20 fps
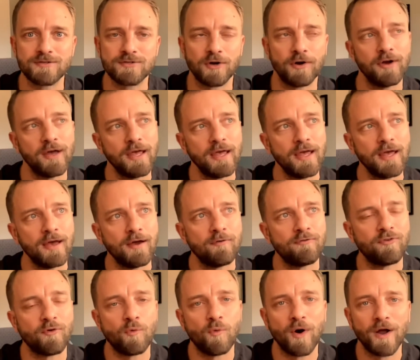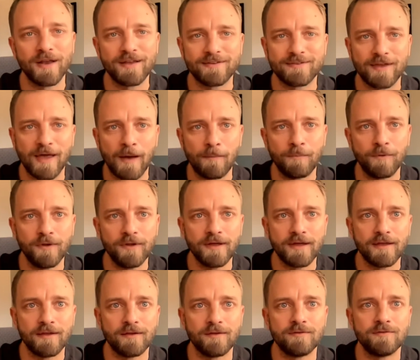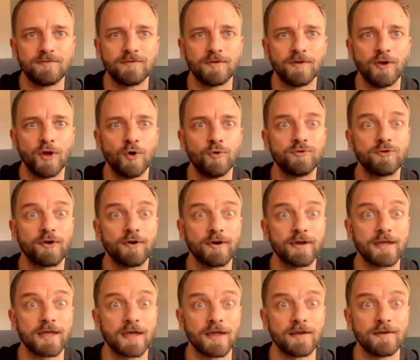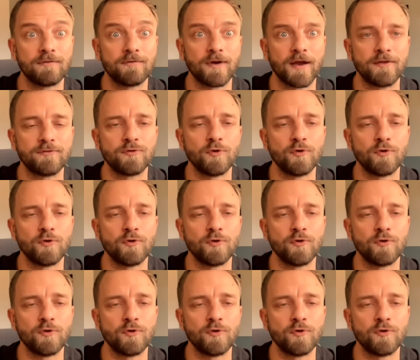So for one example is no tourniquet, right?